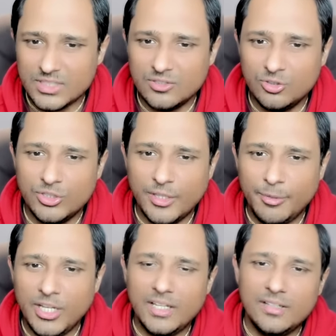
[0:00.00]
So
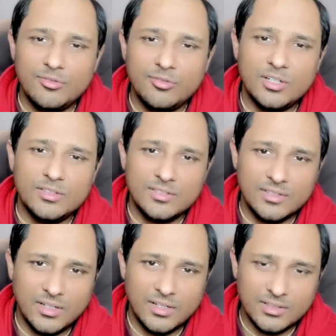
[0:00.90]
Gemini, the first
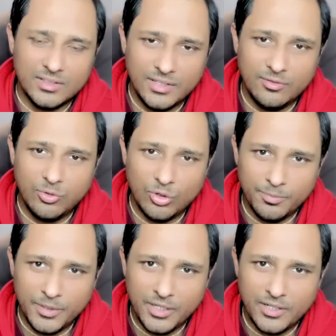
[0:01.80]
uh, three
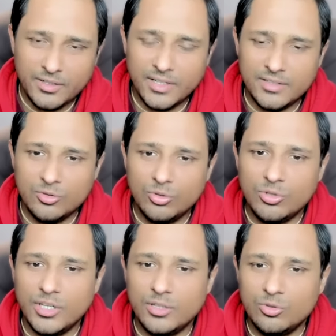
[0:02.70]
fourth period, as you know,
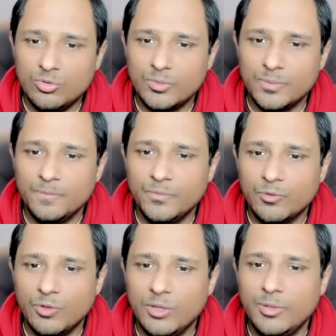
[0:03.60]
Ketu
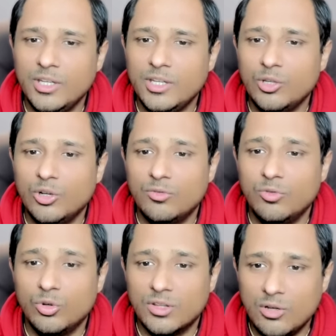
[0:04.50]
will be in your
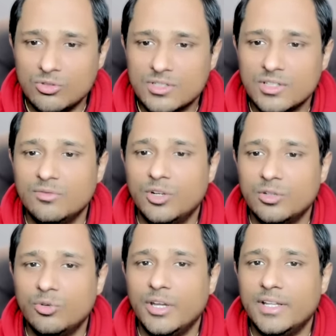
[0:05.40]
fourth house in
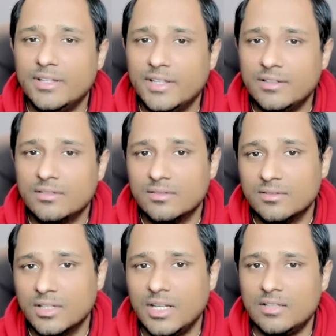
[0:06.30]
Virgo, and then
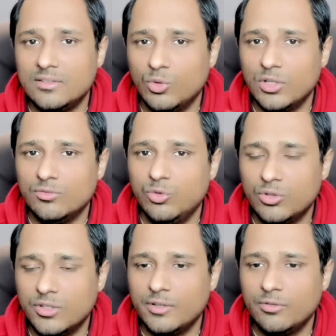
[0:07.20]
the last one
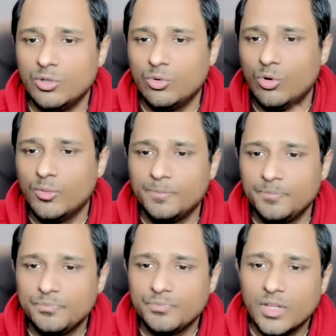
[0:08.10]
fourth it will go
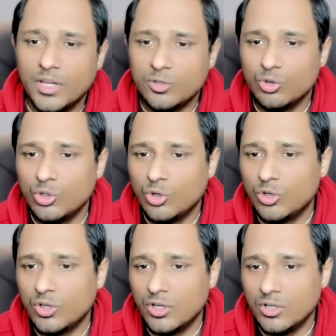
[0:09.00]
into
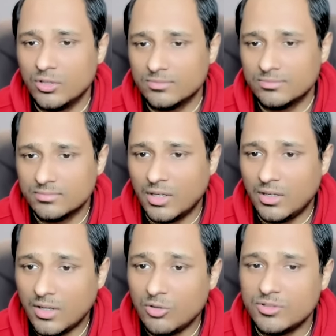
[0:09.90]
your uh,
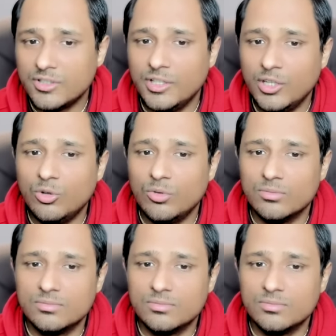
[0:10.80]
third house in Leo.